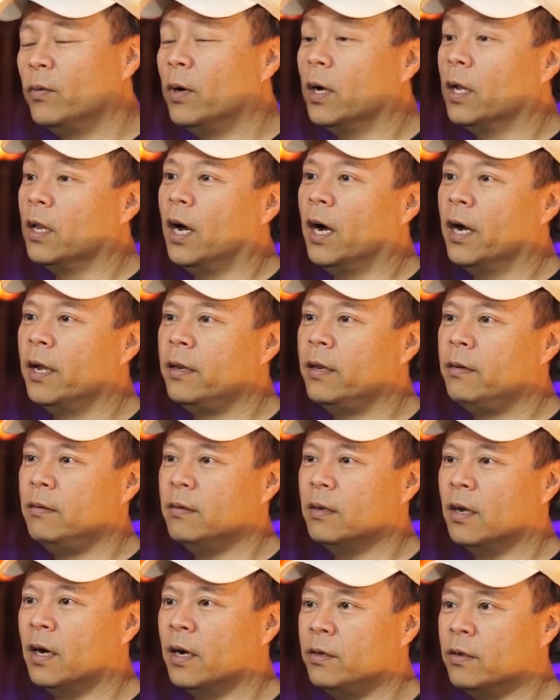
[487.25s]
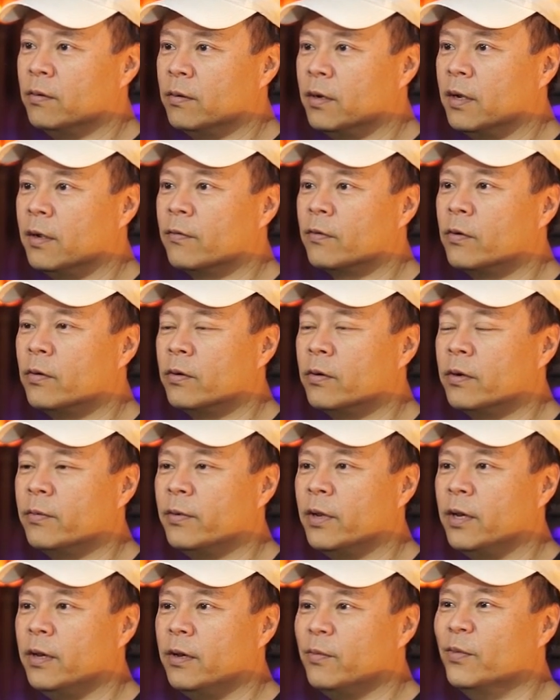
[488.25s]
well, I, I don't have
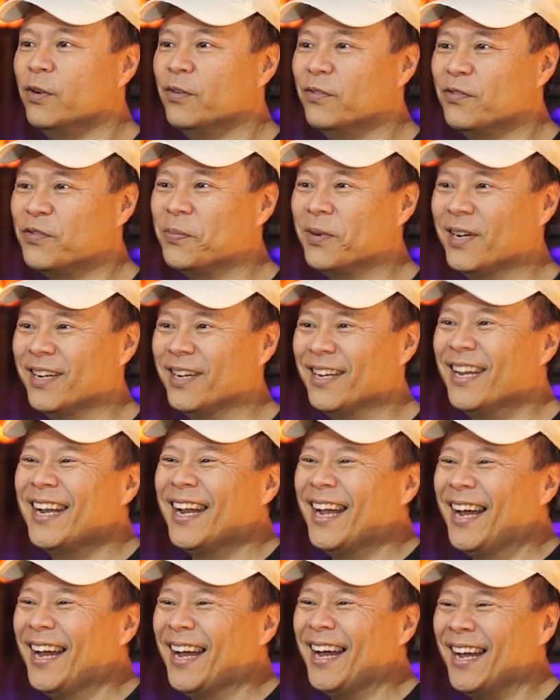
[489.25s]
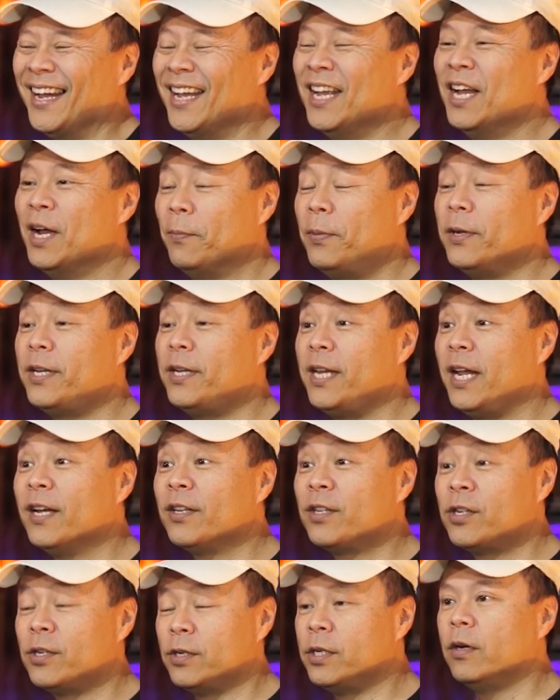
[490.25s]
coordinated moves, but but
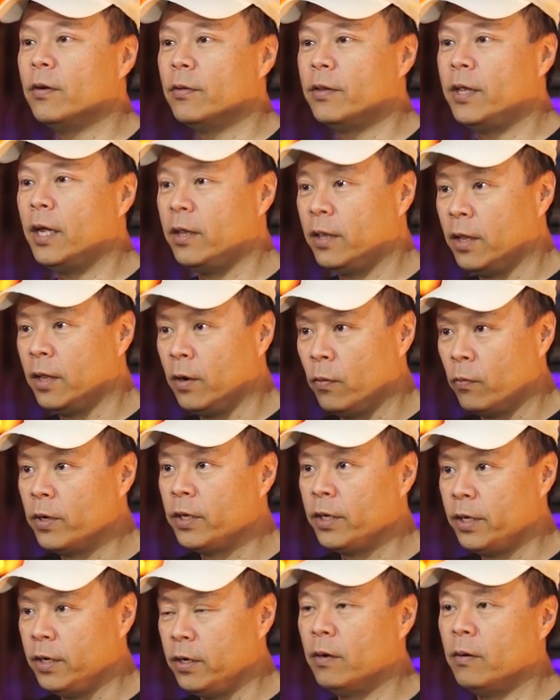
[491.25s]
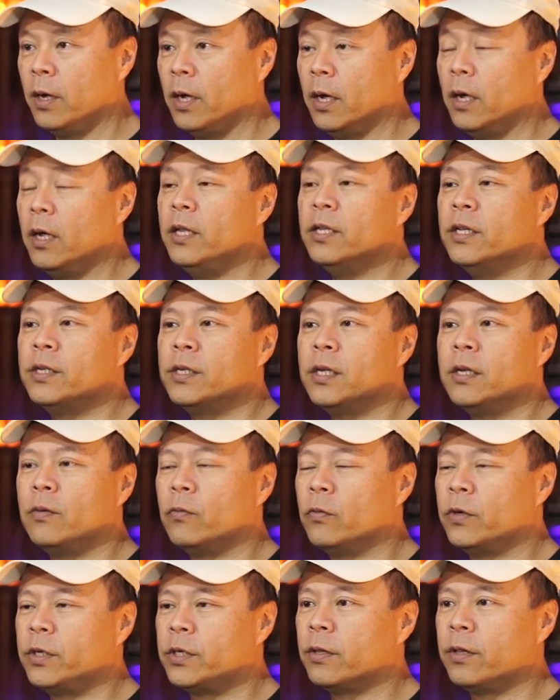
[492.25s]
dancers, you know, they, they really know. How, is it
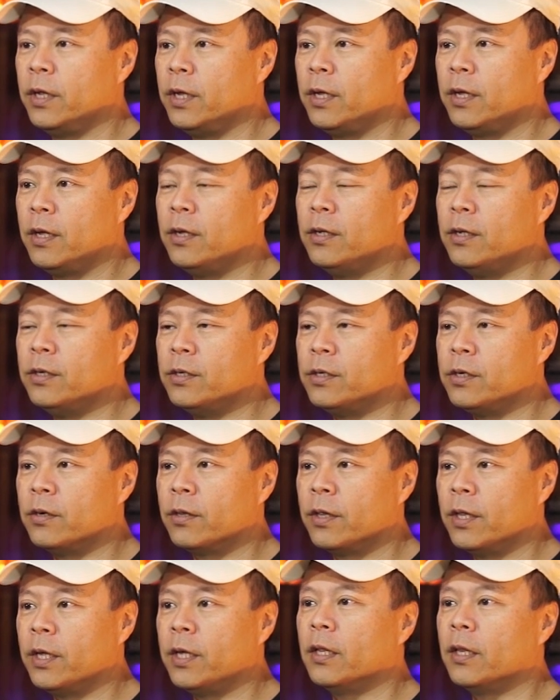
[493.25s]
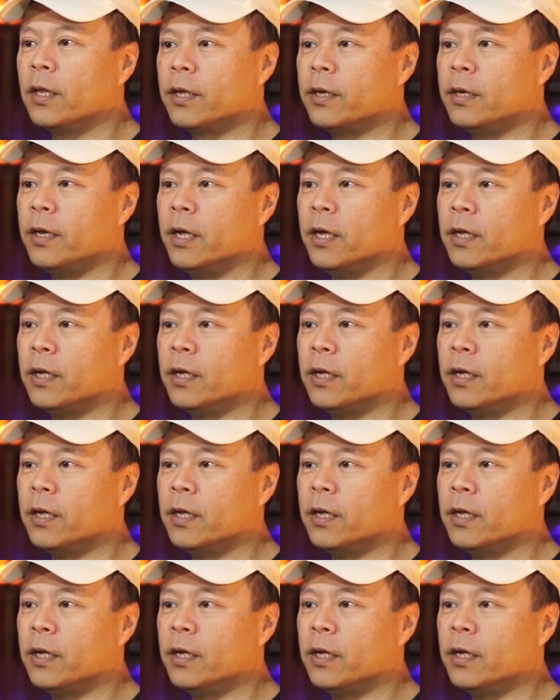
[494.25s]
what you're thinking? Is you're thinking like a